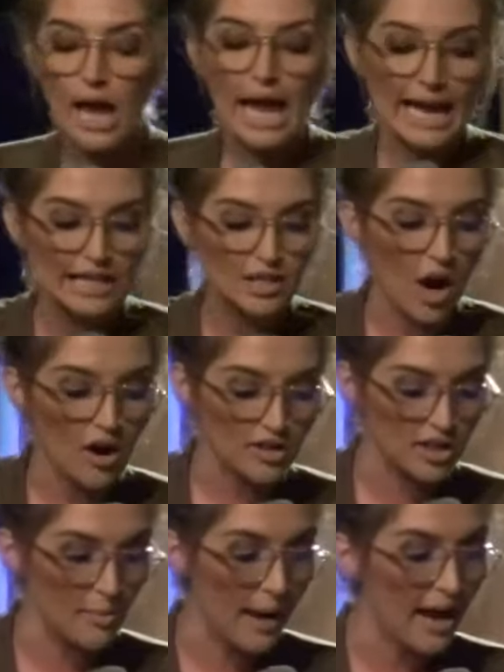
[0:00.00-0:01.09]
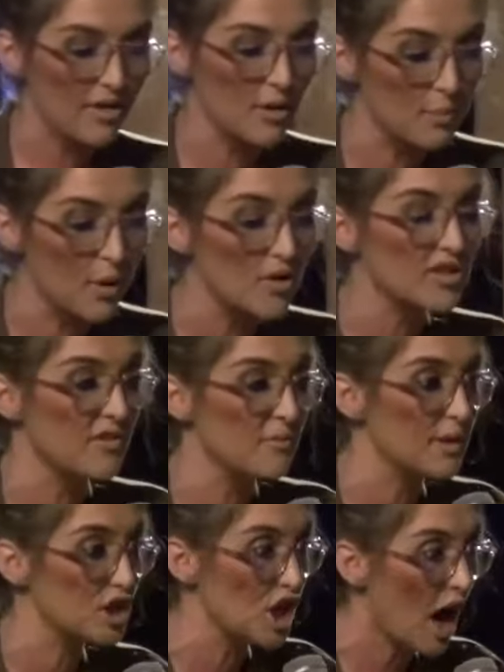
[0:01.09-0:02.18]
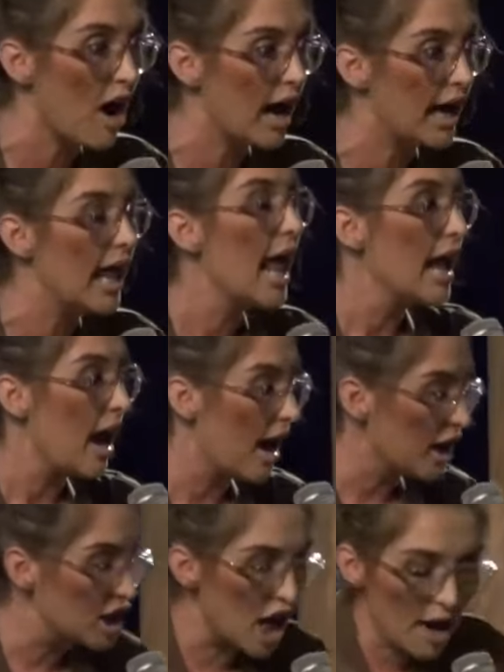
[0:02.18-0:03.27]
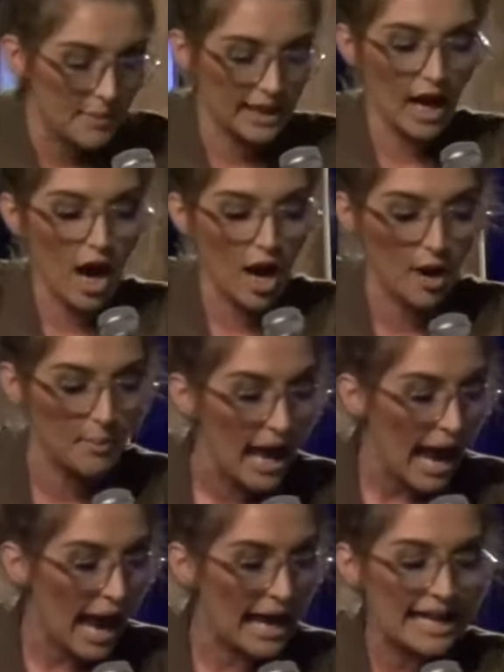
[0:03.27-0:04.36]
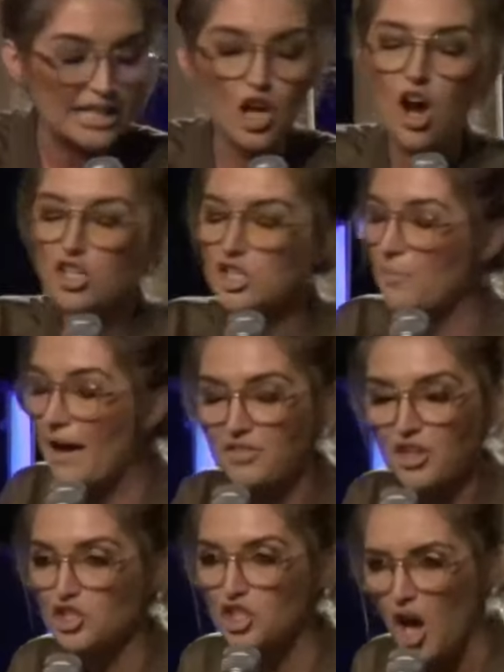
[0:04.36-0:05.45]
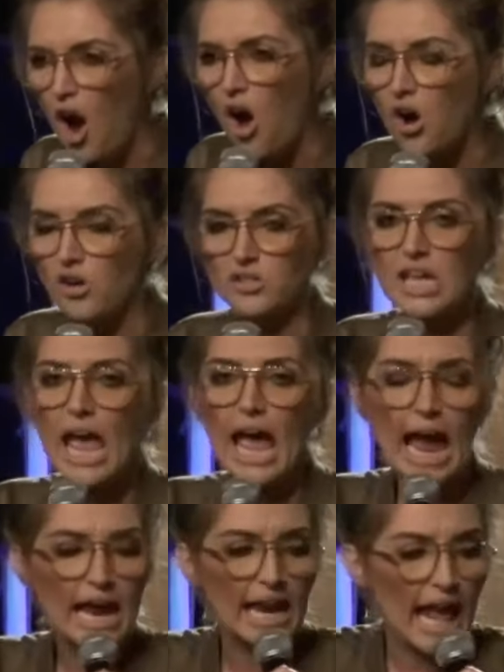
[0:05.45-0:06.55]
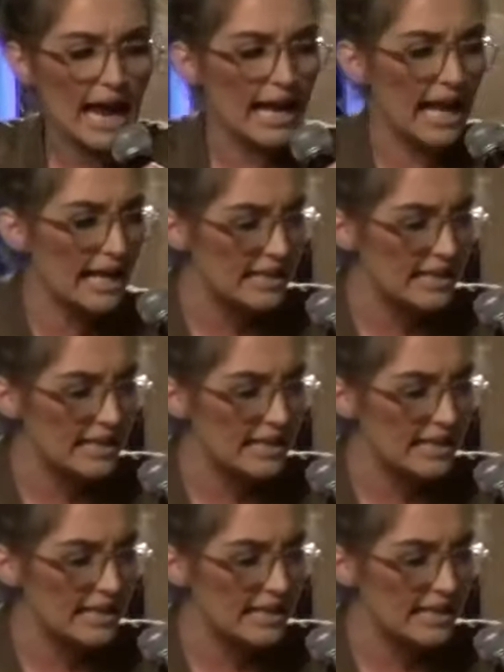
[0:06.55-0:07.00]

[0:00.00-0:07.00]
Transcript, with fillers: He talks about the bulls of Bashan uh, coming up and he talks about the dogs and, and he,